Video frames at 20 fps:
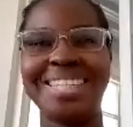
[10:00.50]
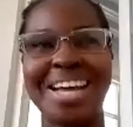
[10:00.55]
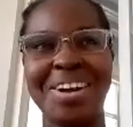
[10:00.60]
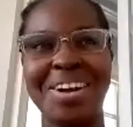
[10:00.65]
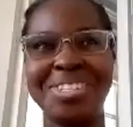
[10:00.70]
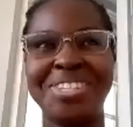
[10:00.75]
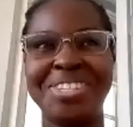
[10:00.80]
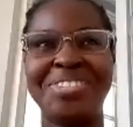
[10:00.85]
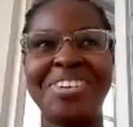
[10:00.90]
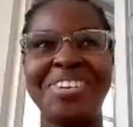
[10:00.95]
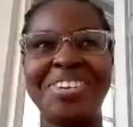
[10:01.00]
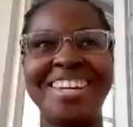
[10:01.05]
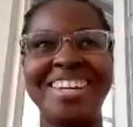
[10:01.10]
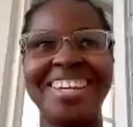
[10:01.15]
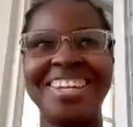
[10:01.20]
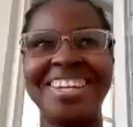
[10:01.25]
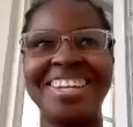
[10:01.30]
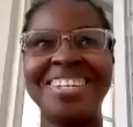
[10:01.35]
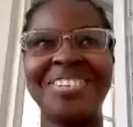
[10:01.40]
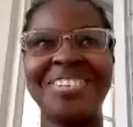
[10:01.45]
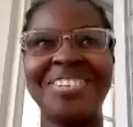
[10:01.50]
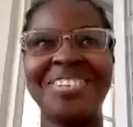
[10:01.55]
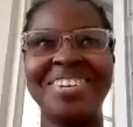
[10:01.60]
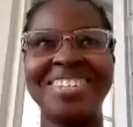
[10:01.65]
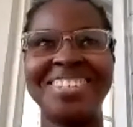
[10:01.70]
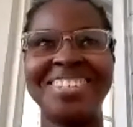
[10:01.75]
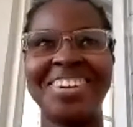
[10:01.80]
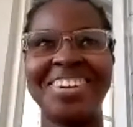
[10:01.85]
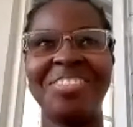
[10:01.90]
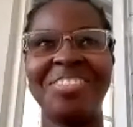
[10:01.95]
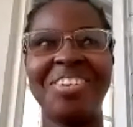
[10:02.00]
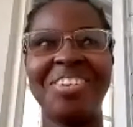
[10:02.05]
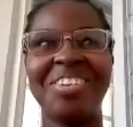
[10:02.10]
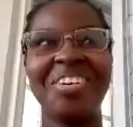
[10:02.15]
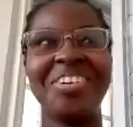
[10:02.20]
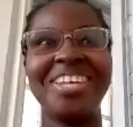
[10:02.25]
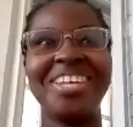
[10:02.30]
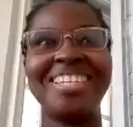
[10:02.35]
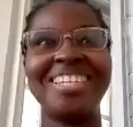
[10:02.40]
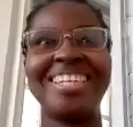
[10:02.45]
I was dreading this question, I'm not
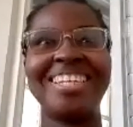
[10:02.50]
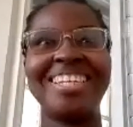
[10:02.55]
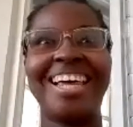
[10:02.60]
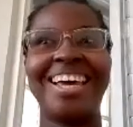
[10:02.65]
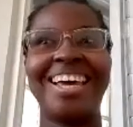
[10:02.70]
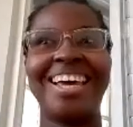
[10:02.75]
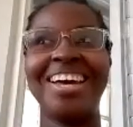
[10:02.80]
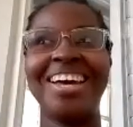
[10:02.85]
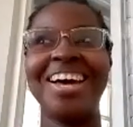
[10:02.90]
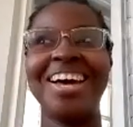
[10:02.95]
going to lie.